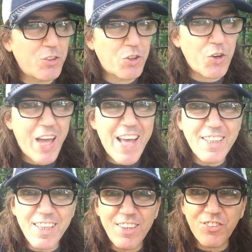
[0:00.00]

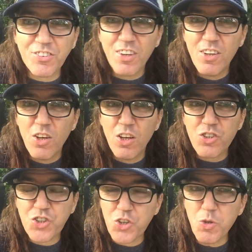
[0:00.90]
create these
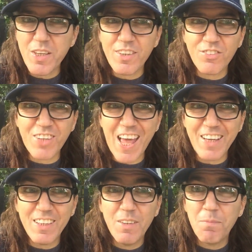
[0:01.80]
shootings
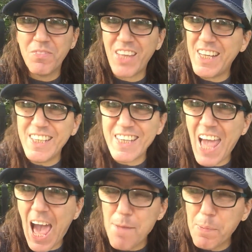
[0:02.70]
that they didn't
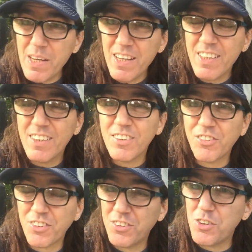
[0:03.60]
happen?
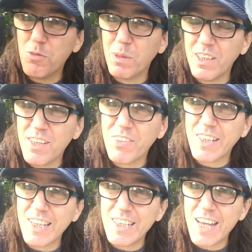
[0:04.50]
Do you believe that
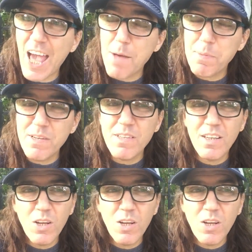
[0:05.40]
they didn't happen?